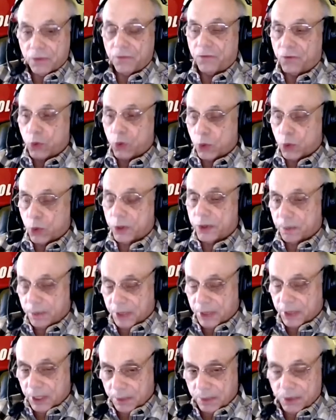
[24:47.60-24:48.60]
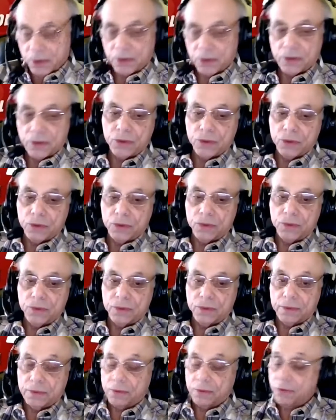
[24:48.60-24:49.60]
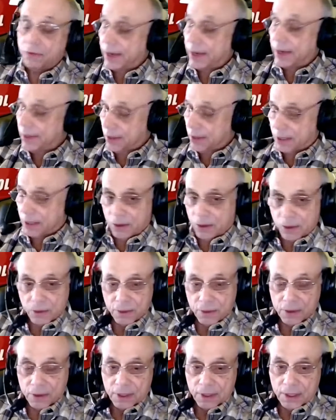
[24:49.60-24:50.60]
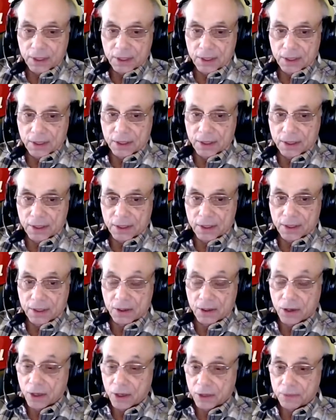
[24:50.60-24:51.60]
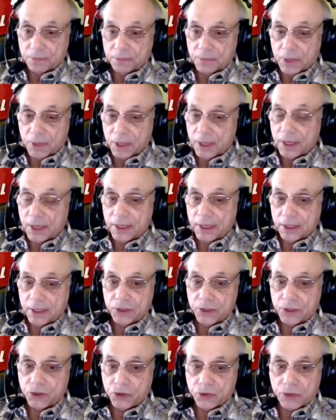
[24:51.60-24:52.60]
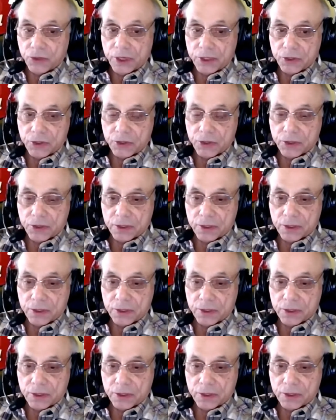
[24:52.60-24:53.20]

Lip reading: for the people who right now are highly stressed.